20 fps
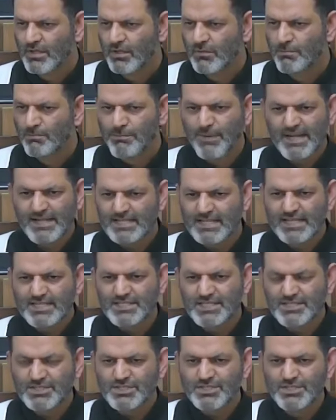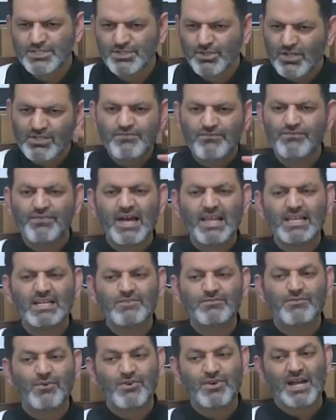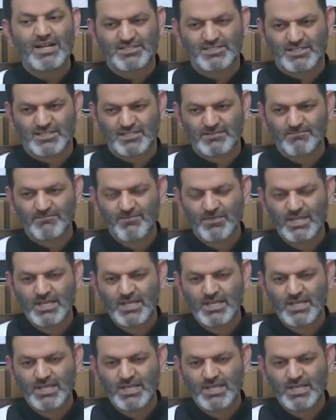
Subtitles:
but it is not valid for us.